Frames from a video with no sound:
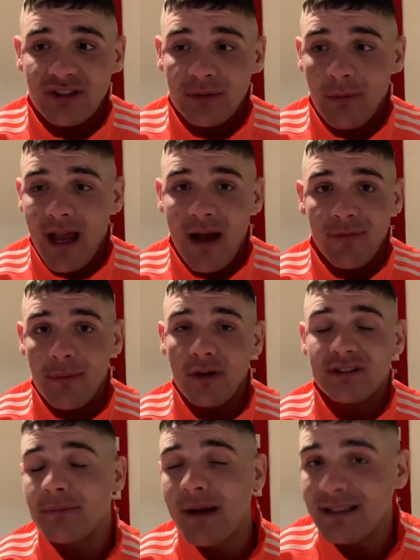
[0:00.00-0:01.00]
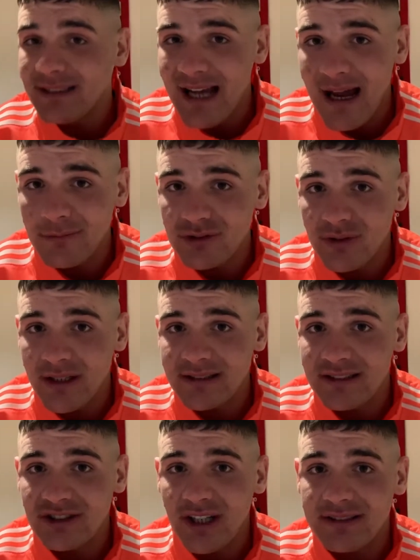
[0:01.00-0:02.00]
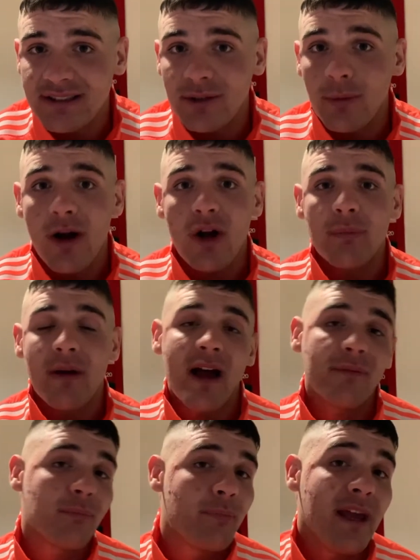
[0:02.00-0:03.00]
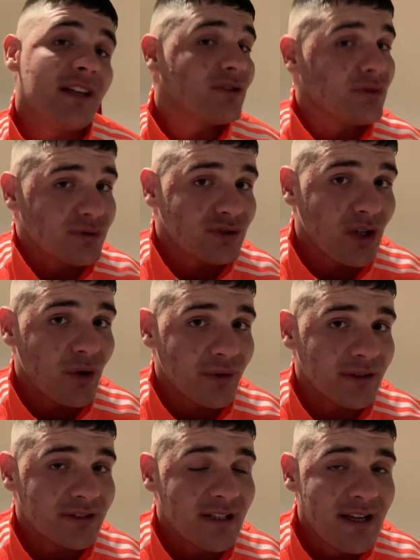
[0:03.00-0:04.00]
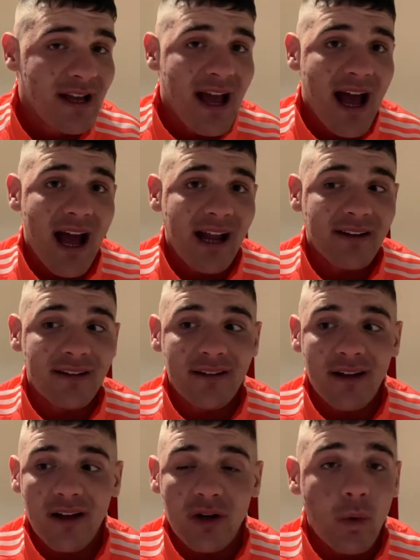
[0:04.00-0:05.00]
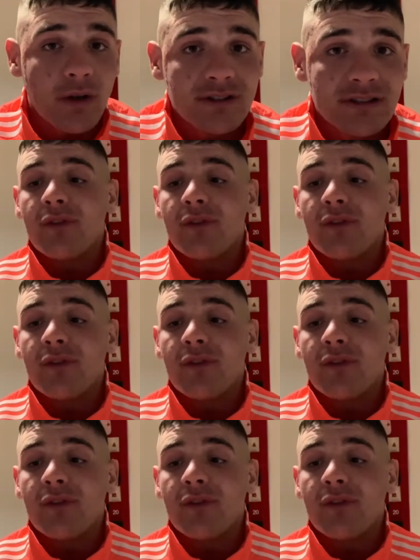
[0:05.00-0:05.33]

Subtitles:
You might have the most amazing hamstrings and chest in the world, but have piss all shoulders and quads.